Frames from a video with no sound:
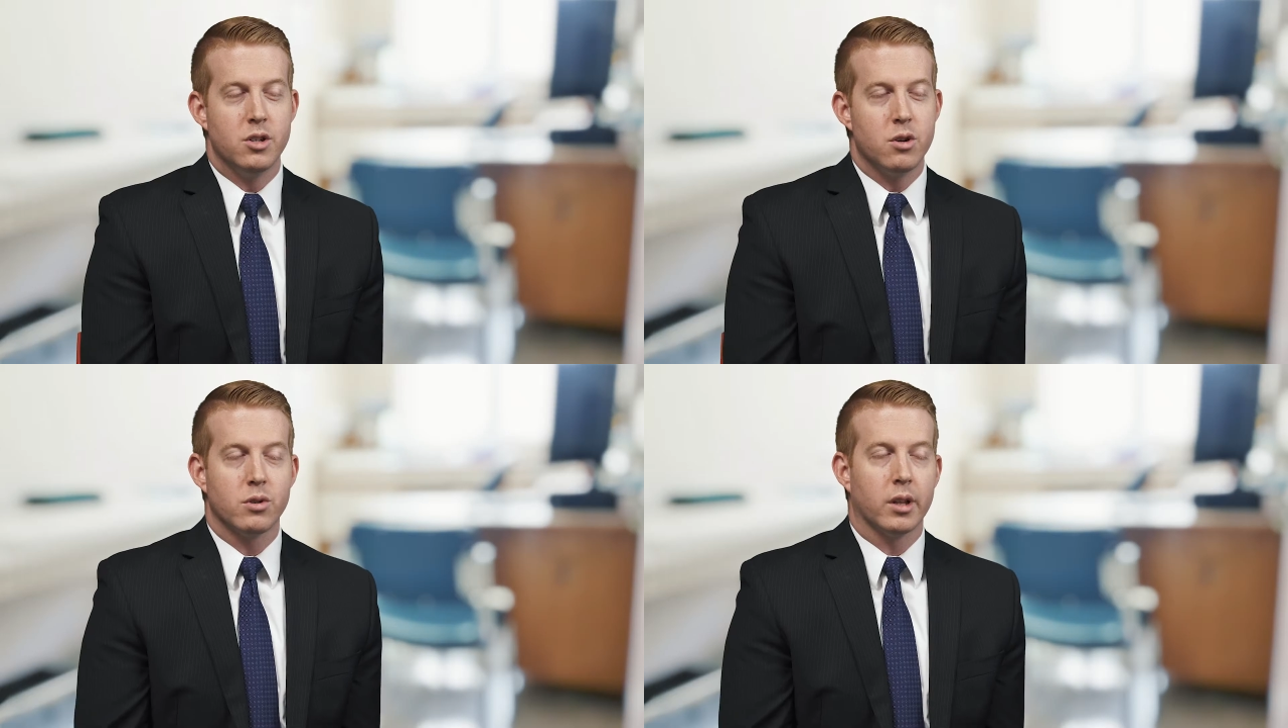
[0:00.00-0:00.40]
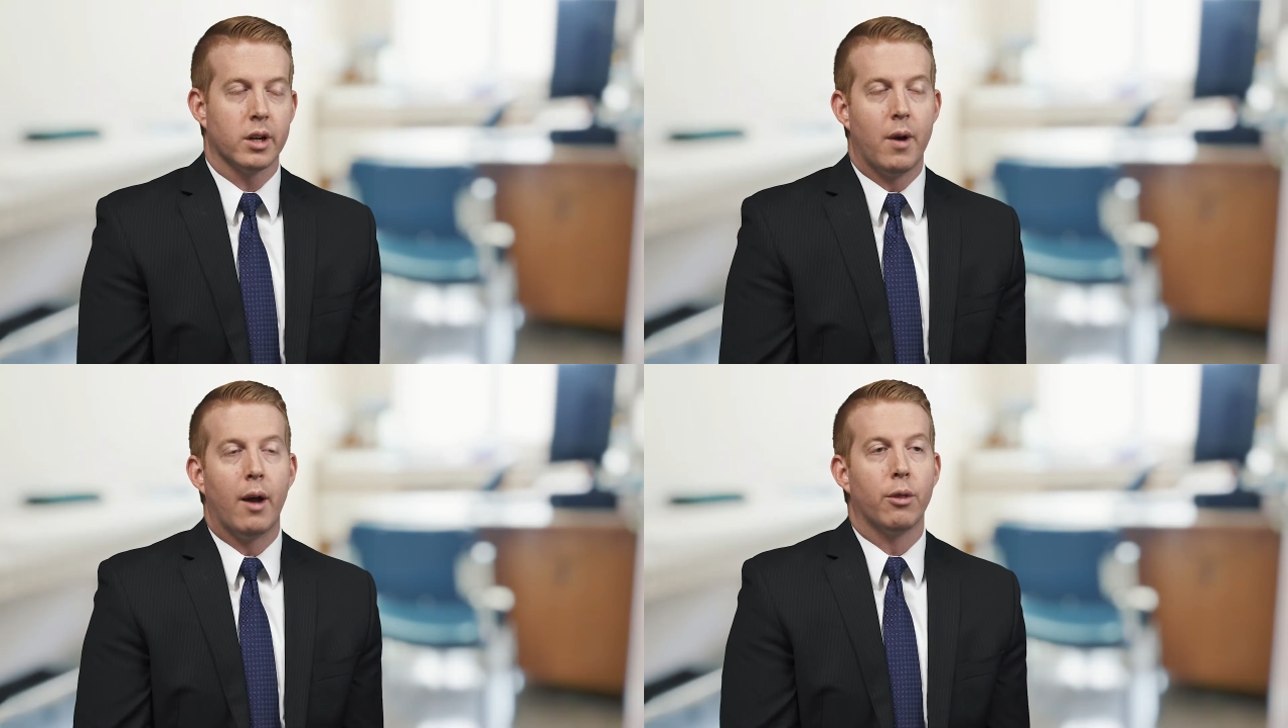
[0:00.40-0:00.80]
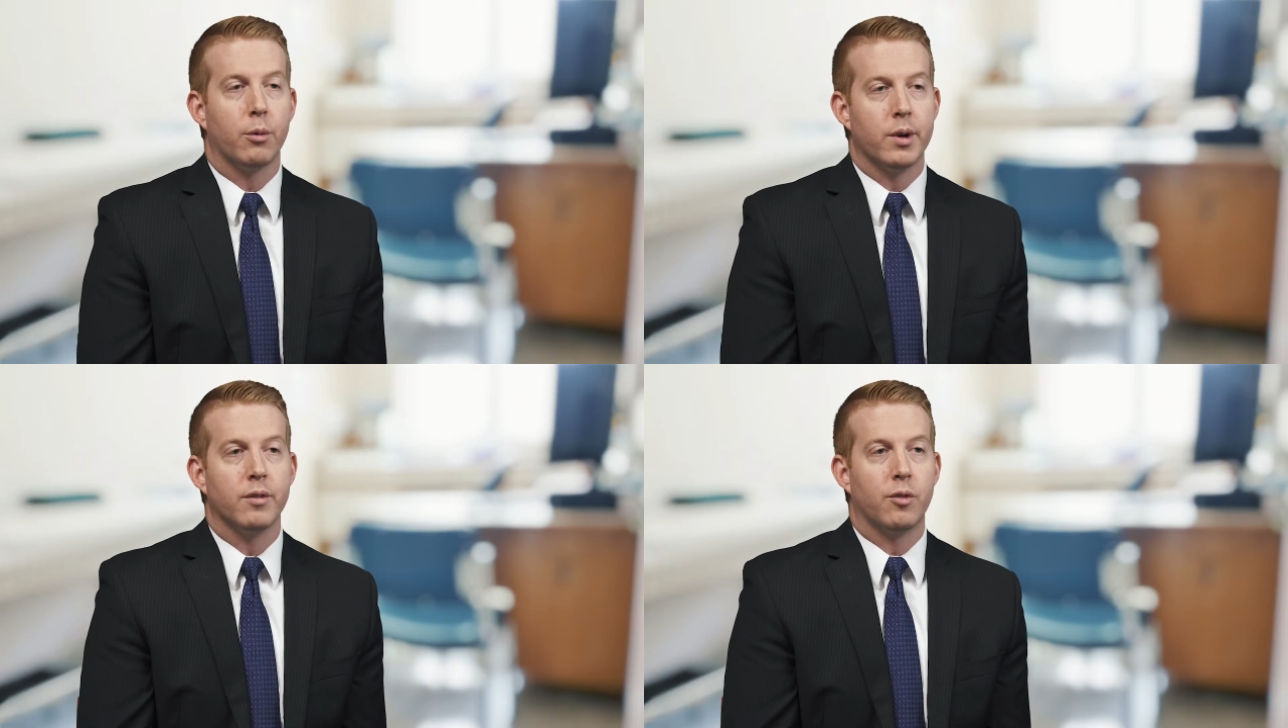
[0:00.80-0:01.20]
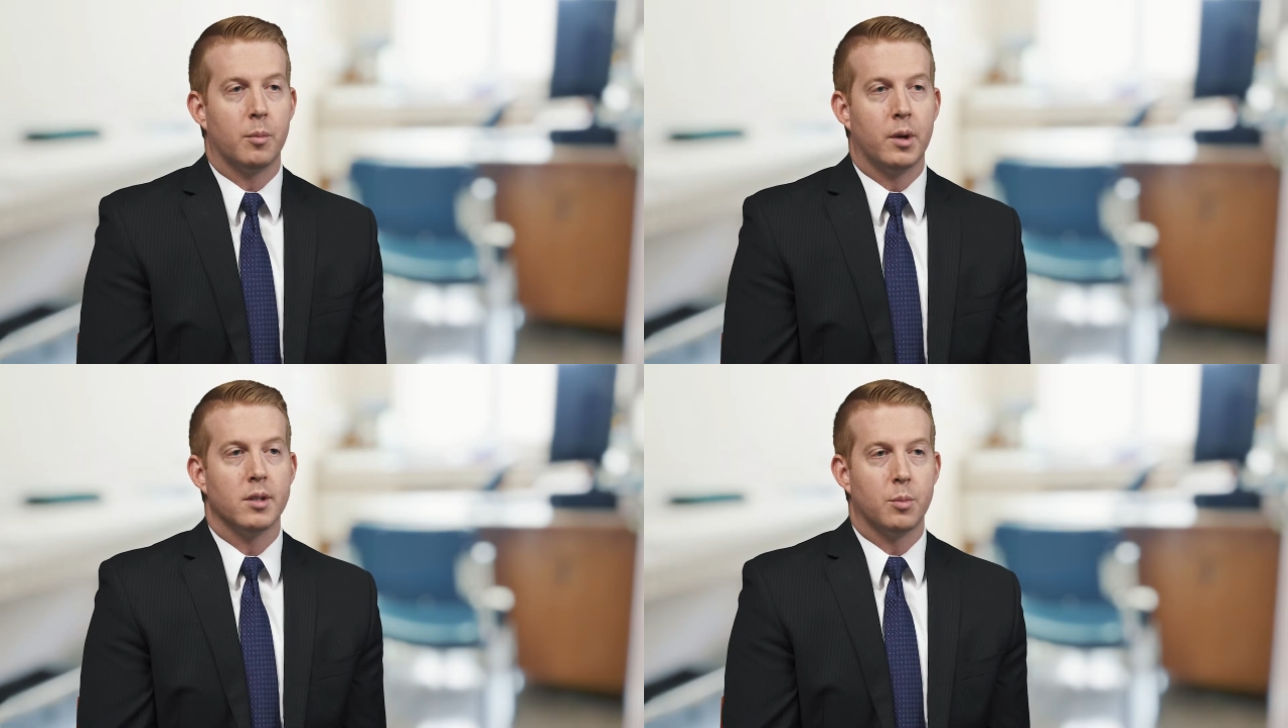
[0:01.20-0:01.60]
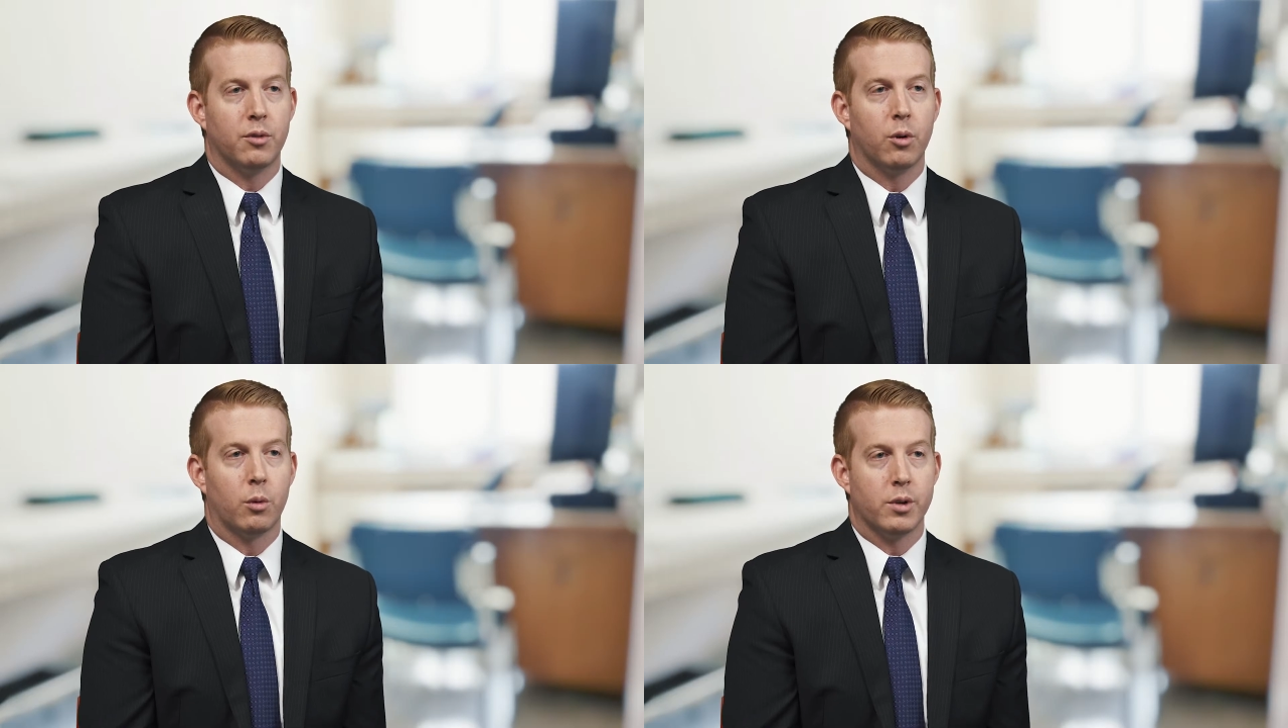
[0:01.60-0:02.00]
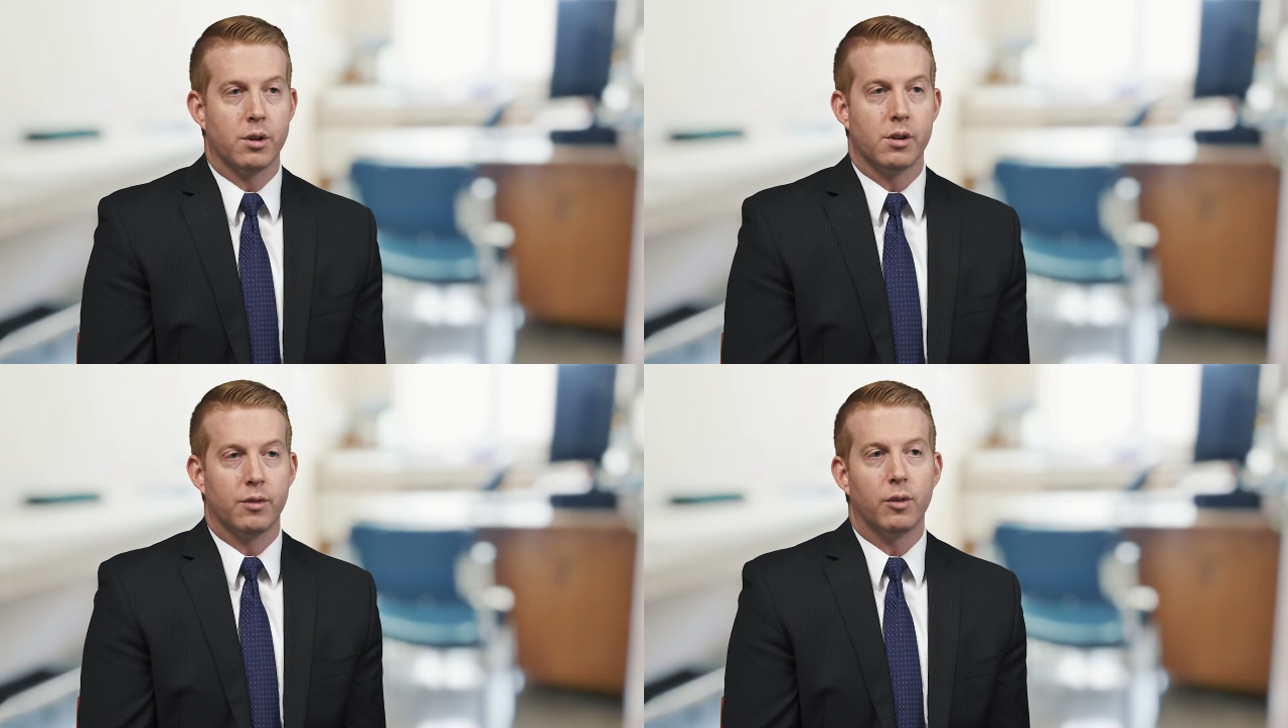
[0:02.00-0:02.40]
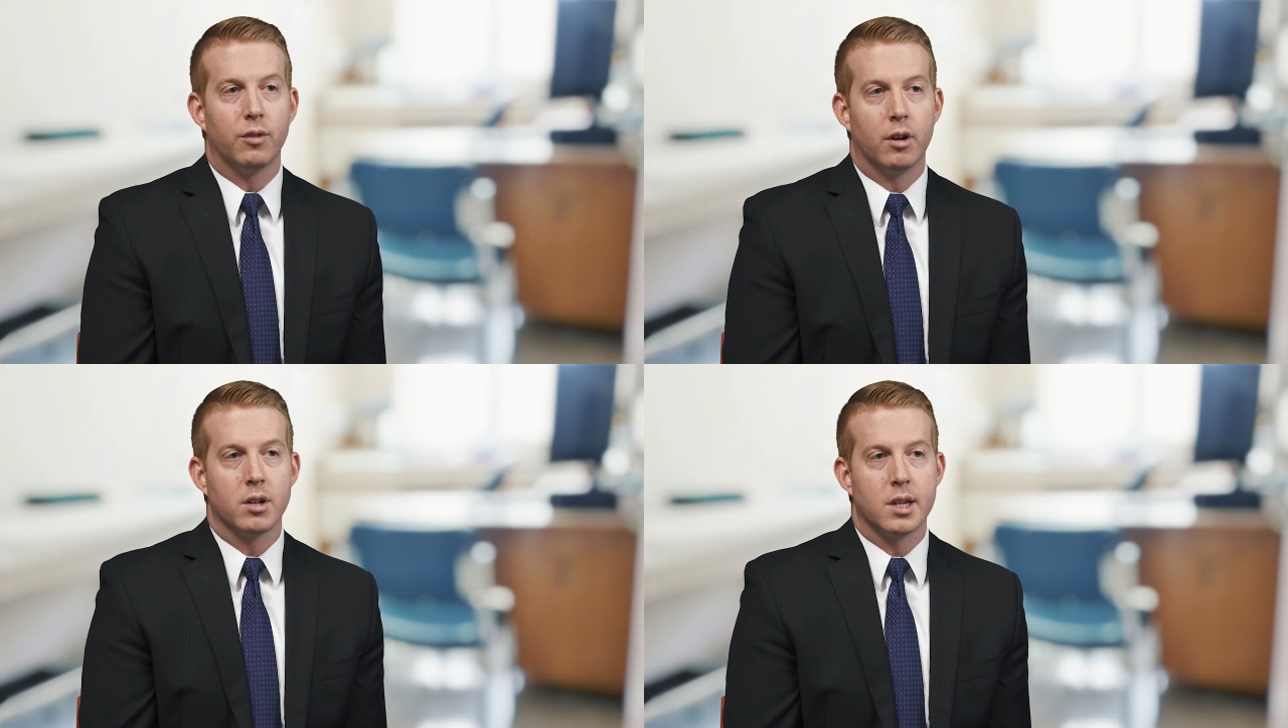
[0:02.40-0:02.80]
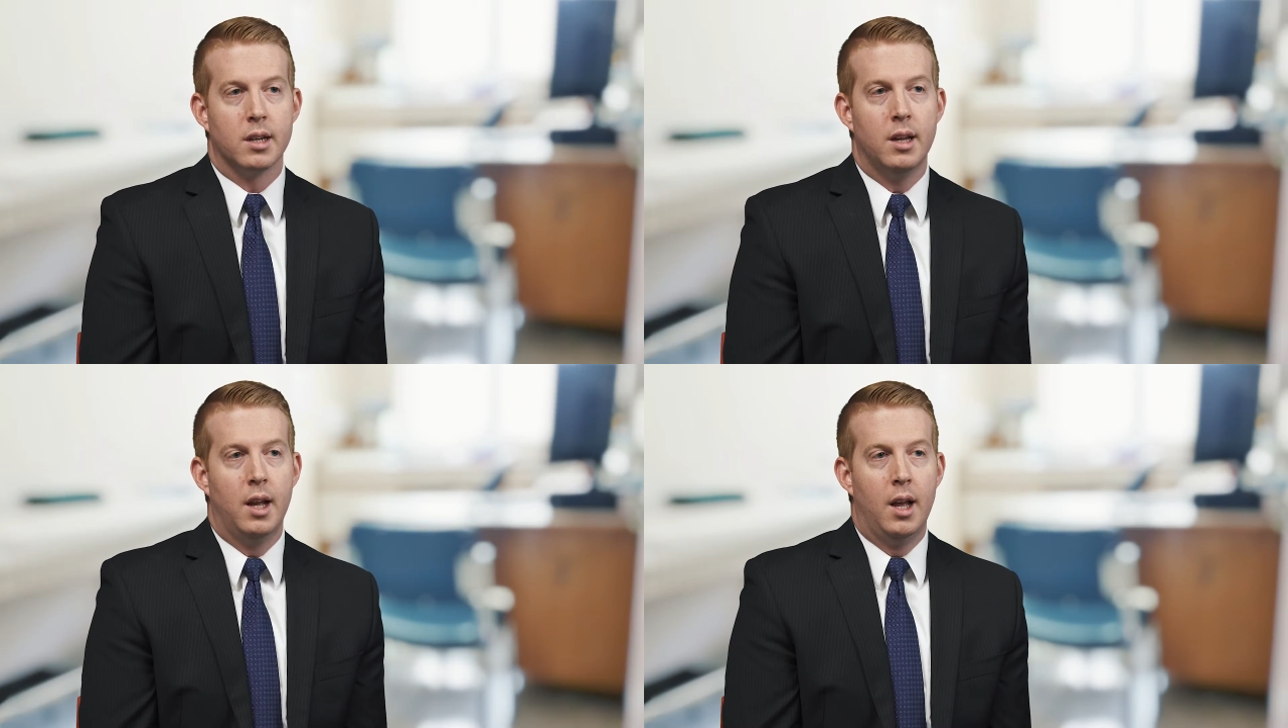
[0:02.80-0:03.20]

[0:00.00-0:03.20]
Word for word: is usually around three to four months before return to full function.